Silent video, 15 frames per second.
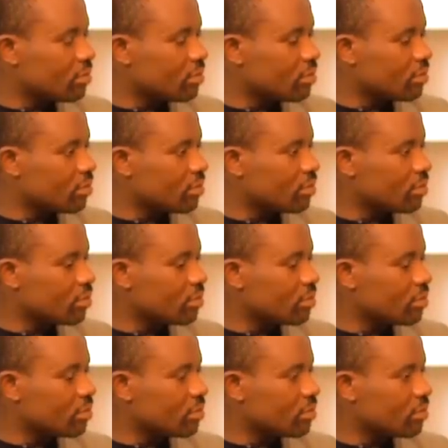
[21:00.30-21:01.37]

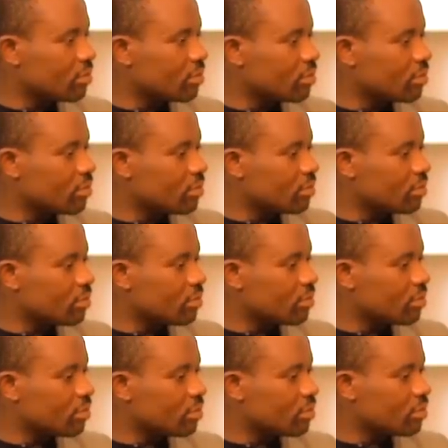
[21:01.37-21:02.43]

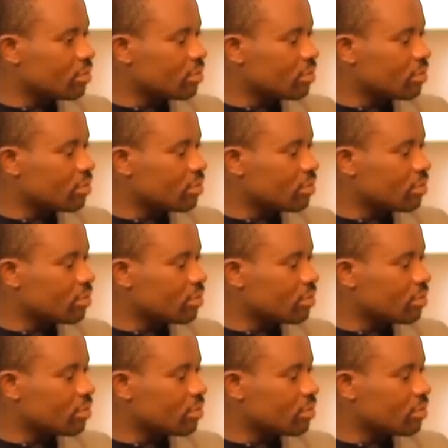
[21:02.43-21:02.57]
(not speaking)